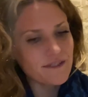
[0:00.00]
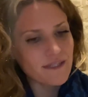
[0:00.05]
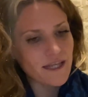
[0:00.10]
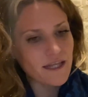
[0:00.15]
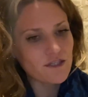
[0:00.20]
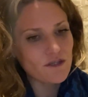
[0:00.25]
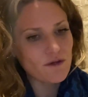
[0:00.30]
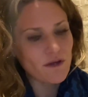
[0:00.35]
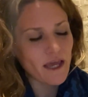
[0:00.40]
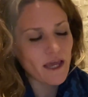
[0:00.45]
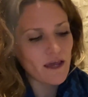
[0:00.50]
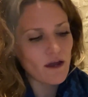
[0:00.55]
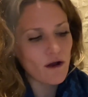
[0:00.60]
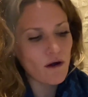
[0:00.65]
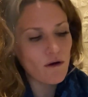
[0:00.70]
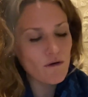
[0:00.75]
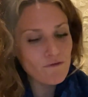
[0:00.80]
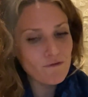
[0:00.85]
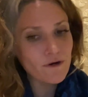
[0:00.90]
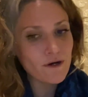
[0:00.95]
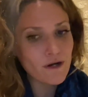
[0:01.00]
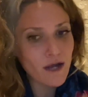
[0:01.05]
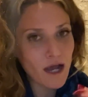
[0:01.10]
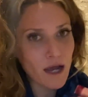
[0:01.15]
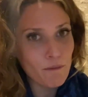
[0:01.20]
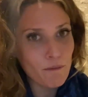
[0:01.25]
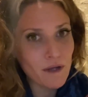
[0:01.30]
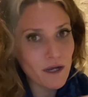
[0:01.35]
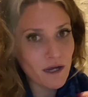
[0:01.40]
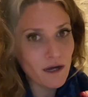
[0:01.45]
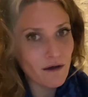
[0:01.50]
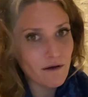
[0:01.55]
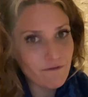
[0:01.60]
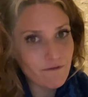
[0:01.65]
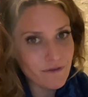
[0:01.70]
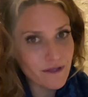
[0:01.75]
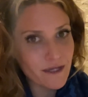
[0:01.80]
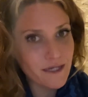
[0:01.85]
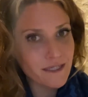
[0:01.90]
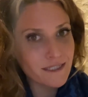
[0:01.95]
That's okay. Overcoming
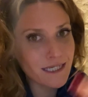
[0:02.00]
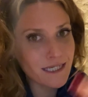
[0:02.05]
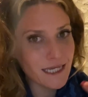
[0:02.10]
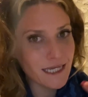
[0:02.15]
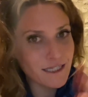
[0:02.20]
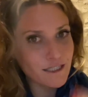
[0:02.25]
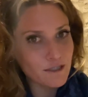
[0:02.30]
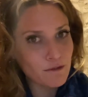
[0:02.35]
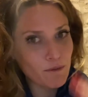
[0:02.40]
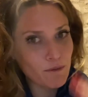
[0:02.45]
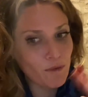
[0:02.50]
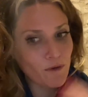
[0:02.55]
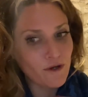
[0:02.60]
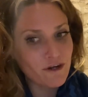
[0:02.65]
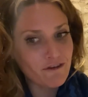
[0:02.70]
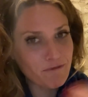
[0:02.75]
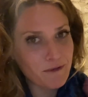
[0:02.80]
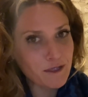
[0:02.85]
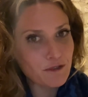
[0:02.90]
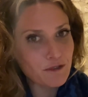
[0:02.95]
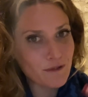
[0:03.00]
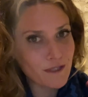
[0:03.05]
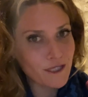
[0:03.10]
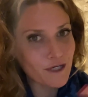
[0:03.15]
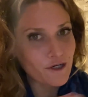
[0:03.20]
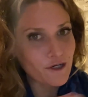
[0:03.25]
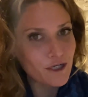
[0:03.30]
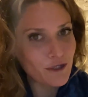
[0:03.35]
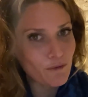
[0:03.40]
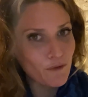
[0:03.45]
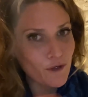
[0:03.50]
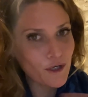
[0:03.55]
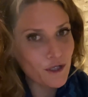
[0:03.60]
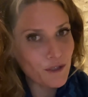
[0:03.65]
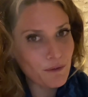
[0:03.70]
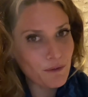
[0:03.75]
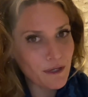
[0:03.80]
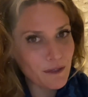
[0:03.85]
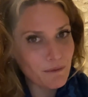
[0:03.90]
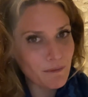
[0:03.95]
conflict to get to a point of mental clarity where
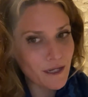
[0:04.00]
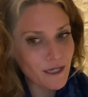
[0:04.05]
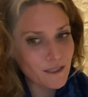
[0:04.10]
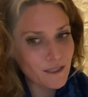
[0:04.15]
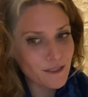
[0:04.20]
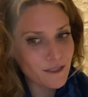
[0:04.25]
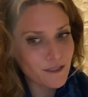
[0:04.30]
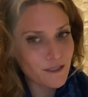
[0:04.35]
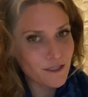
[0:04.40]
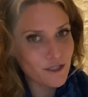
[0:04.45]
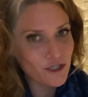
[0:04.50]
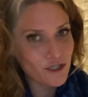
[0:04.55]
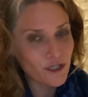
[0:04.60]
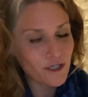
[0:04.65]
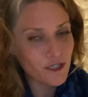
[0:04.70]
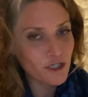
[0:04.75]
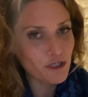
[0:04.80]
you can make a decision.